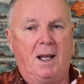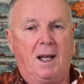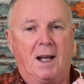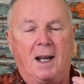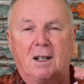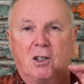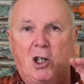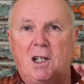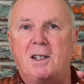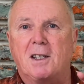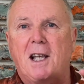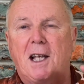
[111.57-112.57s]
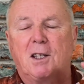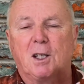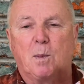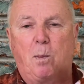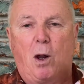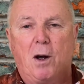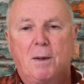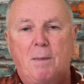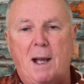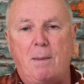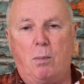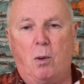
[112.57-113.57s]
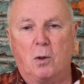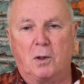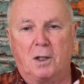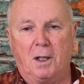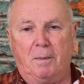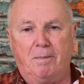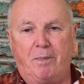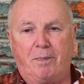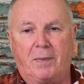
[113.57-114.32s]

Now, Jesus had this blind man brought to him.